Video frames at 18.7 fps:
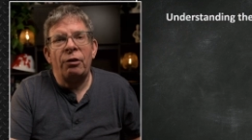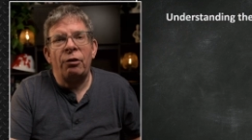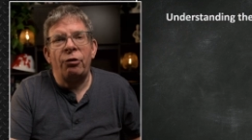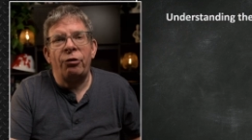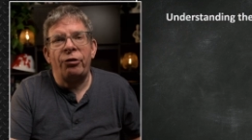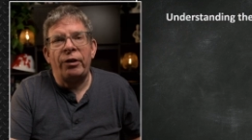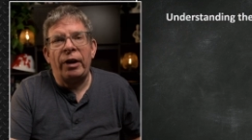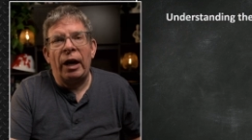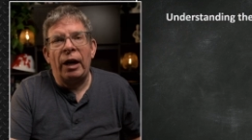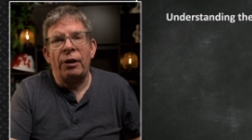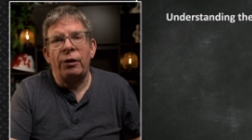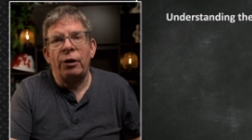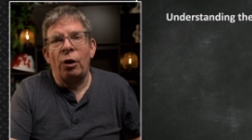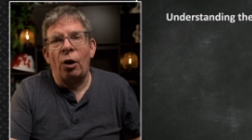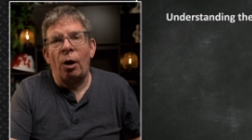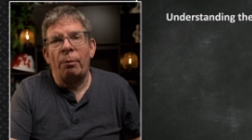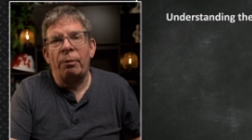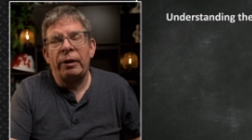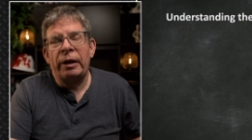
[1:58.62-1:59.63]
understand the
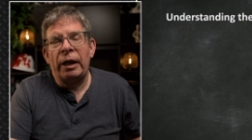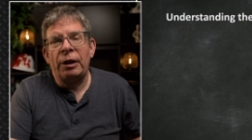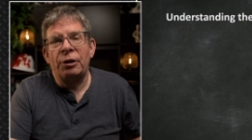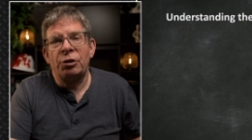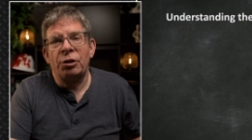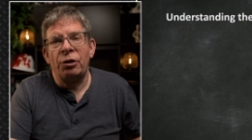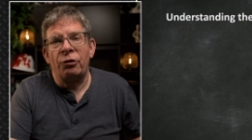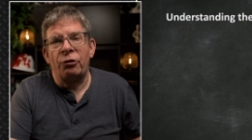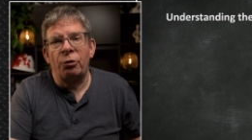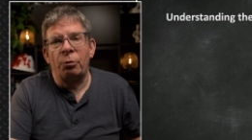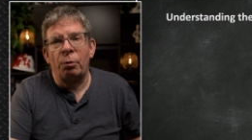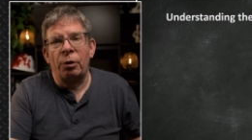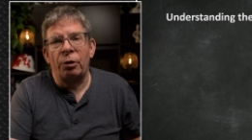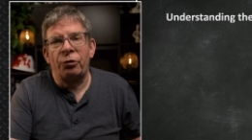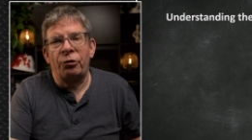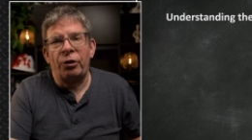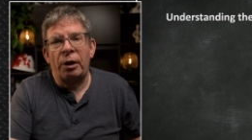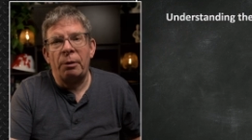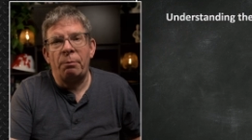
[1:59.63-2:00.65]
obligations of
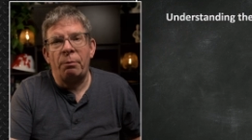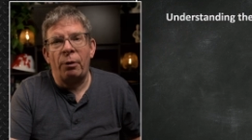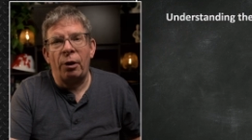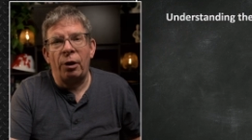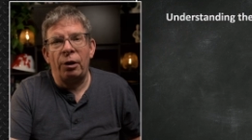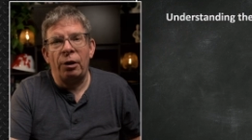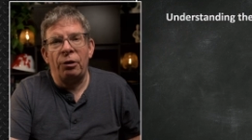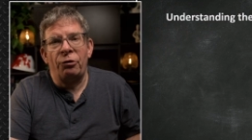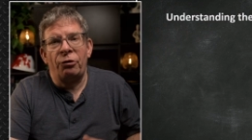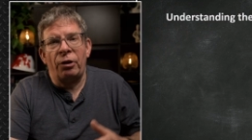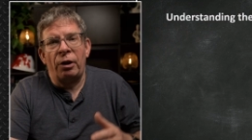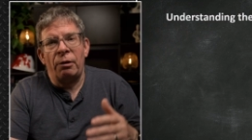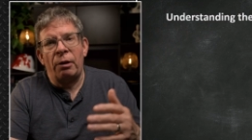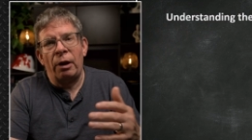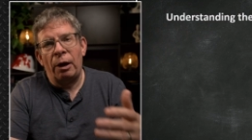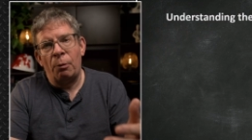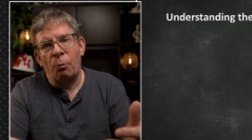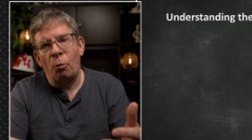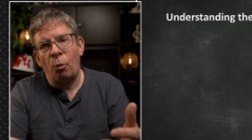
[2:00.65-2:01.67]
worksite parties
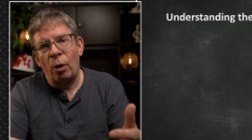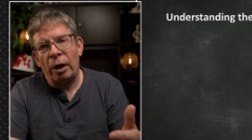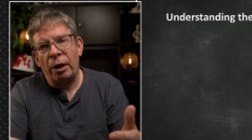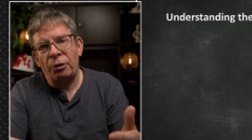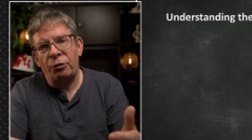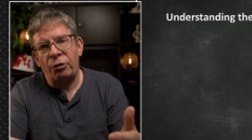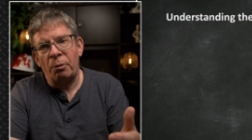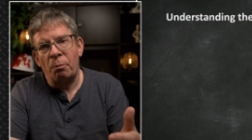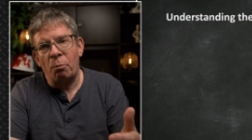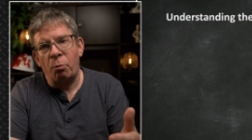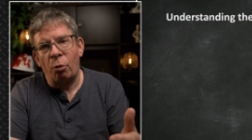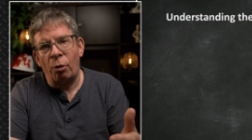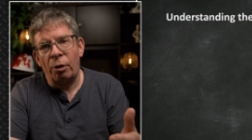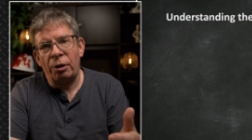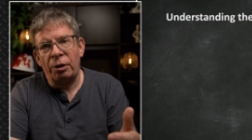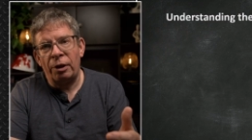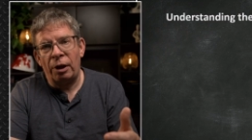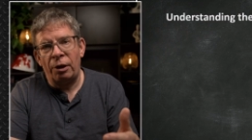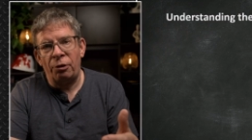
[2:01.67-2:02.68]
and why it's
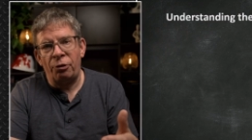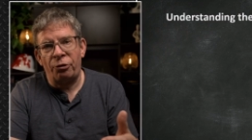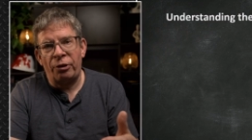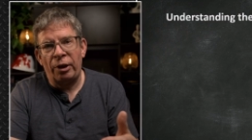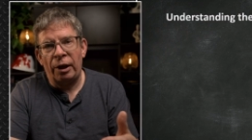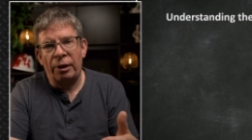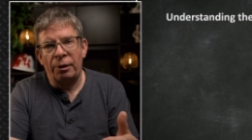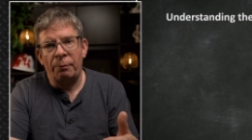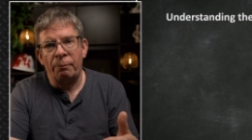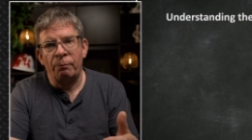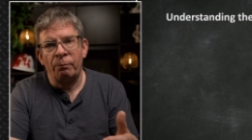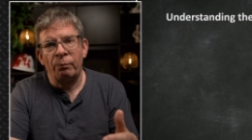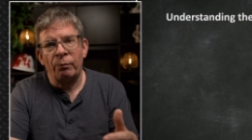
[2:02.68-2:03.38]
important to understand them.